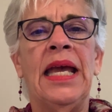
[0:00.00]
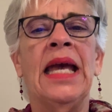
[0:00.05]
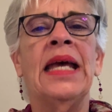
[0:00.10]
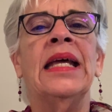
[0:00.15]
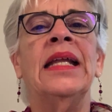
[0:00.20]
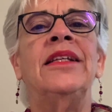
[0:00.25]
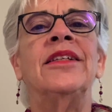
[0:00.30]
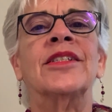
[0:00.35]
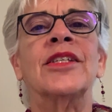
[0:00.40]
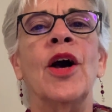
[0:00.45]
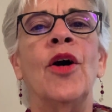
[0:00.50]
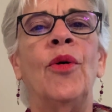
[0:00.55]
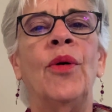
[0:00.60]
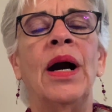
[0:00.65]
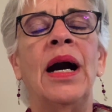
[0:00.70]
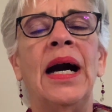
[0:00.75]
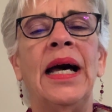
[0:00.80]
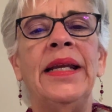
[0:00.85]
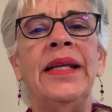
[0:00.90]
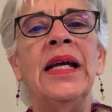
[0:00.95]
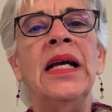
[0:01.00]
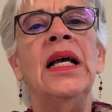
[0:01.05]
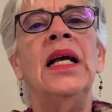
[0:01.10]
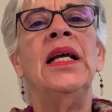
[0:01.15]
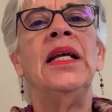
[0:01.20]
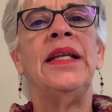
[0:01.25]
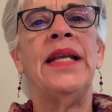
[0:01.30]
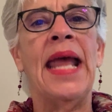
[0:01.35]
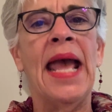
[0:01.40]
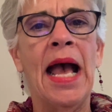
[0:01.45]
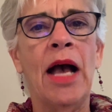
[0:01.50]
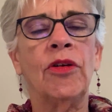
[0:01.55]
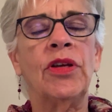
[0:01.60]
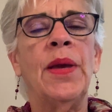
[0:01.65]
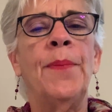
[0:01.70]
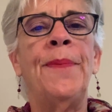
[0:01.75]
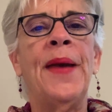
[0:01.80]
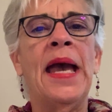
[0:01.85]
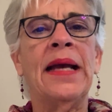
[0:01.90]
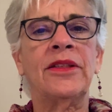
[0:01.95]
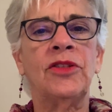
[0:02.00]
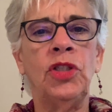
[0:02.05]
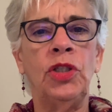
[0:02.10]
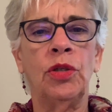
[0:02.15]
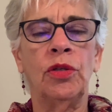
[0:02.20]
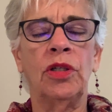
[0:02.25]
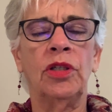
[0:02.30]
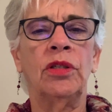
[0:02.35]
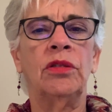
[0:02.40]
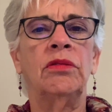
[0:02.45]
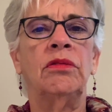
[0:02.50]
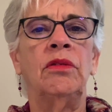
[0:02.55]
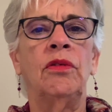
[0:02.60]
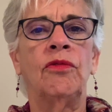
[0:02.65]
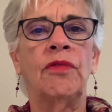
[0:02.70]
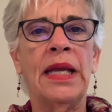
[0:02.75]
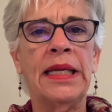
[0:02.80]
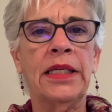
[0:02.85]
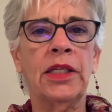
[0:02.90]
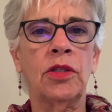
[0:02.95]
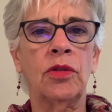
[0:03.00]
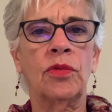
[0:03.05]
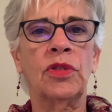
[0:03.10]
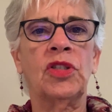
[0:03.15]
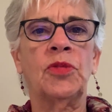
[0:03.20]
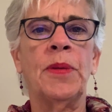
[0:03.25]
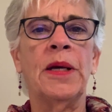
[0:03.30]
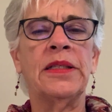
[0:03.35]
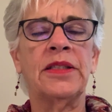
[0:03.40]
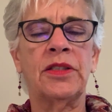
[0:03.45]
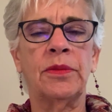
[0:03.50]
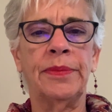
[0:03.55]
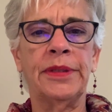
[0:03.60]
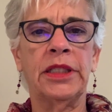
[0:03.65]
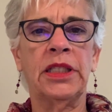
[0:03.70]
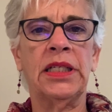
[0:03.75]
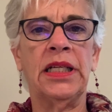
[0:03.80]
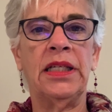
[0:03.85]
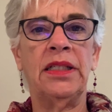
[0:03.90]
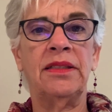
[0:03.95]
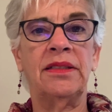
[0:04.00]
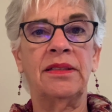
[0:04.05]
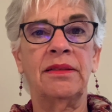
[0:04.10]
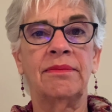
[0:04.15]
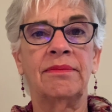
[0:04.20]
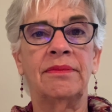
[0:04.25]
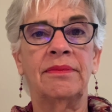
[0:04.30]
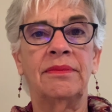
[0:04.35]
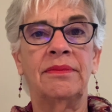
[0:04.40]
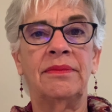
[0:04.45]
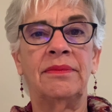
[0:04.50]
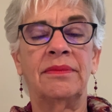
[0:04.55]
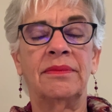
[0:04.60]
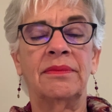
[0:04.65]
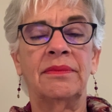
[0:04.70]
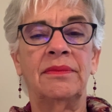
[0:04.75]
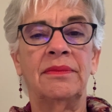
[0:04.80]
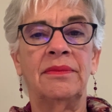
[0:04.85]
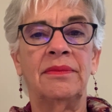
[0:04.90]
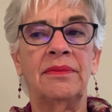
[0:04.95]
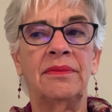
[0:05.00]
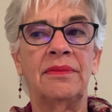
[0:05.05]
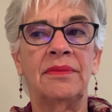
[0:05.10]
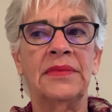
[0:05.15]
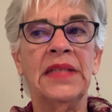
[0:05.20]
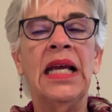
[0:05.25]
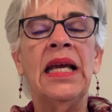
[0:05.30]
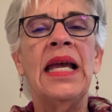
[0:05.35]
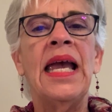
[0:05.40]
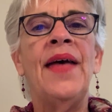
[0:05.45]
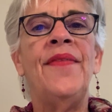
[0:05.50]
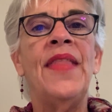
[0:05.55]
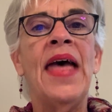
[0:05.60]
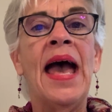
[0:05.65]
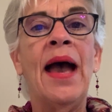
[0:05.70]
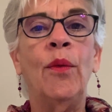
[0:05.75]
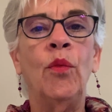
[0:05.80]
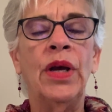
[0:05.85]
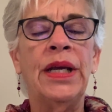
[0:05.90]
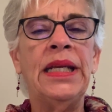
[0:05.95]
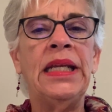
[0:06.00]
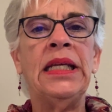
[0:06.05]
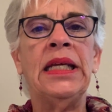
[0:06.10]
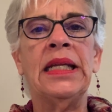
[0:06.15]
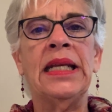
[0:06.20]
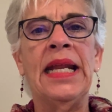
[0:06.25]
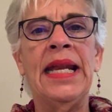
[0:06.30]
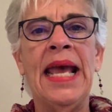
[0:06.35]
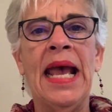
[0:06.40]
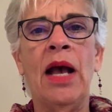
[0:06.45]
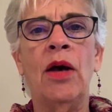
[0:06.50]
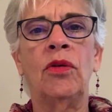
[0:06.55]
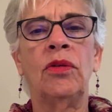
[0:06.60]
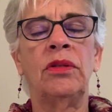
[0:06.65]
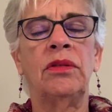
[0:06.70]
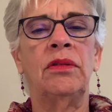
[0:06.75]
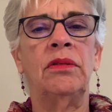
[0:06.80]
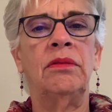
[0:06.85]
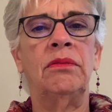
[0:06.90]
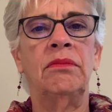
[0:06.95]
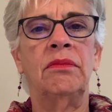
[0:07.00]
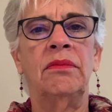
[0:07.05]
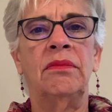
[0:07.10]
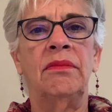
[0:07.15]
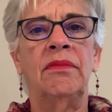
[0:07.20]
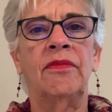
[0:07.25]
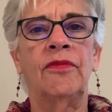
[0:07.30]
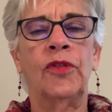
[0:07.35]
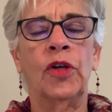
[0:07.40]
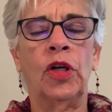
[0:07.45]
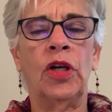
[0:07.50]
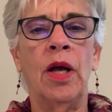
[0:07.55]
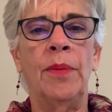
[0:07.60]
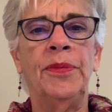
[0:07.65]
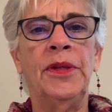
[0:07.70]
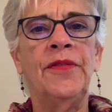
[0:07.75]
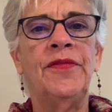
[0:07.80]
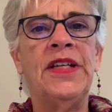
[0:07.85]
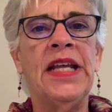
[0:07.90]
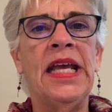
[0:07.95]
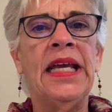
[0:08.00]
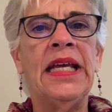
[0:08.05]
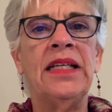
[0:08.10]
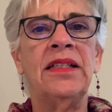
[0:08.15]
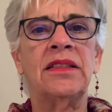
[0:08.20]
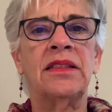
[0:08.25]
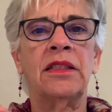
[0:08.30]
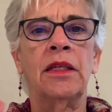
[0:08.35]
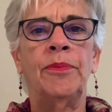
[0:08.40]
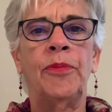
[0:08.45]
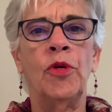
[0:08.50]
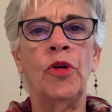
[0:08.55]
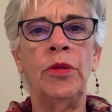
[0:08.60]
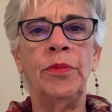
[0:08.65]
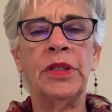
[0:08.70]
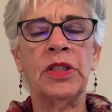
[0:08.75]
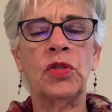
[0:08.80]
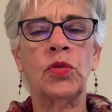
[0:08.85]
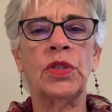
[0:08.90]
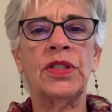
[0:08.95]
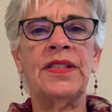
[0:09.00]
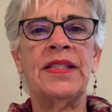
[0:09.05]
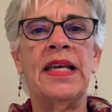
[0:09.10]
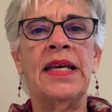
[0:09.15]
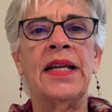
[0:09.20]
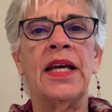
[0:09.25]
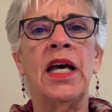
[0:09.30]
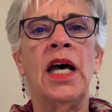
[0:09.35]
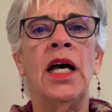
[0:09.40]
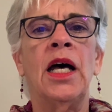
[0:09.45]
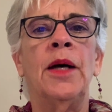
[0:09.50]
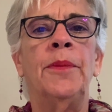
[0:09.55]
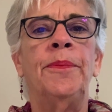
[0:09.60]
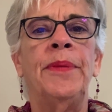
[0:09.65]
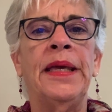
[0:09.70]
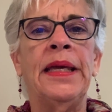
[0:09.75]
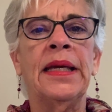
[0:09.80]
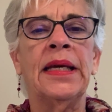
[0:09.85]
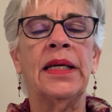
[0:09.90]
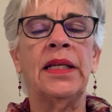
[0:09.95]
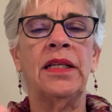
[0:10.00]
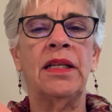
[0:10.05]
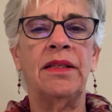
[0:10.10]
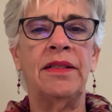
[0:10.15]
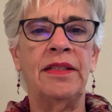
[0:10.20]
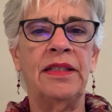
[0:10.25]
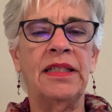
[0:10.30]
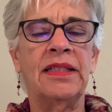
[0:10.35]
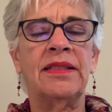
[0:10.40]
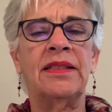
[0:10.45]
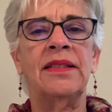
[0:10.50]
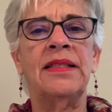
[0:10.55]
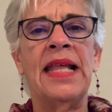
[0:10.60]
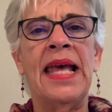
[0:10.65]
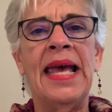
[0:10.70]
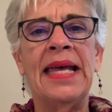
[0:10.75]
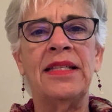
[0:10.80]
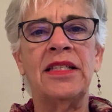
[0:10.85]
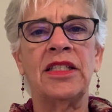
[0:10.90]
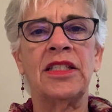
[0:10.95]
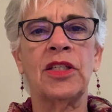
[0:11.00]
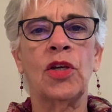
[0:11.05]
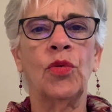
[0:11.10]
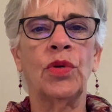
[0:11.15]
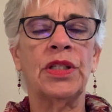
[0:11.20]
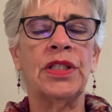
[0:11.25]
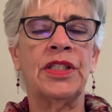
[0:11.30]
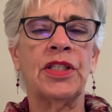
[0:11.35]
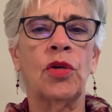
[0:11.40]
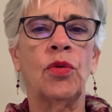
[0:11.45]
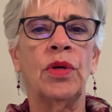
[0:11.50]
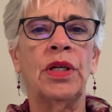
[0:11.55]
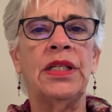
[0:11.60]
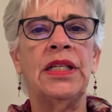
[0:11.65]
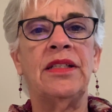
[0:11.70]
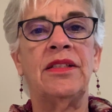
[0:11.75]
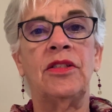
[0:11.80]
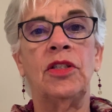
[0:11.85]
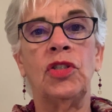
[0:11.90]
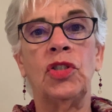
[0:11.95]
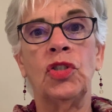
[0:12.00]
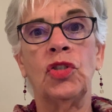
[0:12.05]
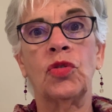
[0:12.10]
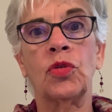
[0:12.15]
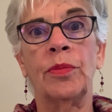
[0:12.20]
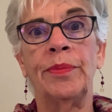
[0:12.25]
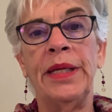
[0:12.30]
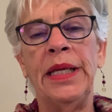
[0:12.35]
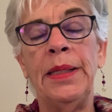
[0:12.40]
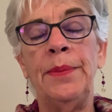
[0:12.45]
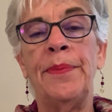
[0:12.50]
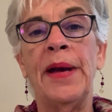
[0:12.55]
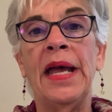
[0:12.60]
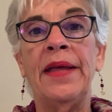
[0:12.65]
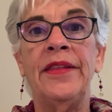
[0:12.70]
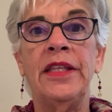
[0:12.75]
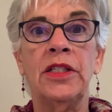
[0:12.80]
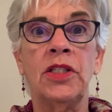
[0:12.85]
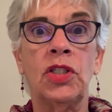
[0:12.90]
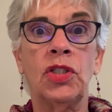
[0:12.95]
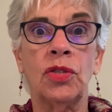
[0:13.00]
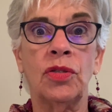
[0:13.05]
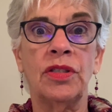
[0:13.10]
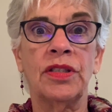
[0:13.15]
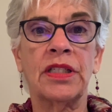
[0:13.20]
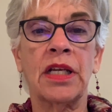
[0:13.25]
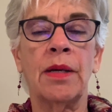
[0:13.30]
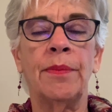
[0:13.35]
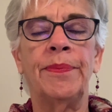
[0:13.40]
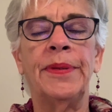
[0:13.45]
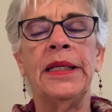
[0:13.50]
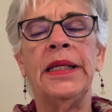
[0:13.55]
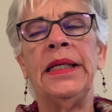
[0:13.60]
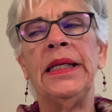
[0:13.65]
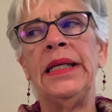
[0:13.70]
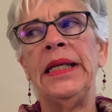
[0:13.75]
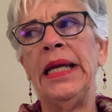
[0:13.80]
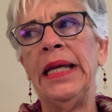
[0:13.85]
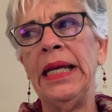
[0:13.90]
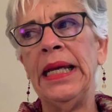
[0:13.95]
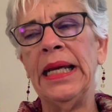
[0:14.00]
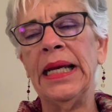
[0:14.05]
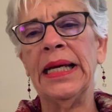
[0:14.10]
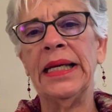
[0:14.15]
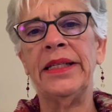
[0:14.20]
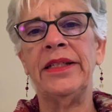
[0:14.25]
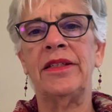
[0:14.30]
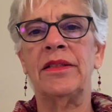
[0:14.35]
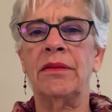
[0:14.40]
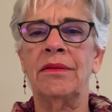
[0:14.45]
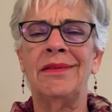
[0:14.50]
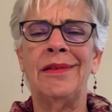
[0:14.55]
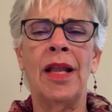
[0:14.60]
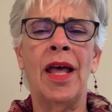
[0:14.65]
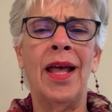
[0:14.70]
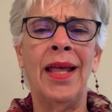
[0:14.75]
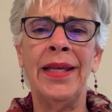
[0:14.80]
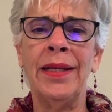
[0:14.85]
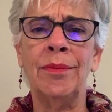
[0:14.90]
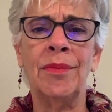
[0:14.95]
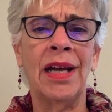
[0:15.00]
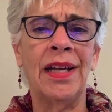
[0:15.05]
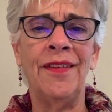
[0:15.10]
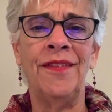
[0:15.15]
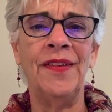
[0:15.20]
and so on. Now get back to your regular responsibilities. And that went in and out for a couple of days. Appointments were set up and this and that and so on and so on. Decisions were made by the insurance company and not in my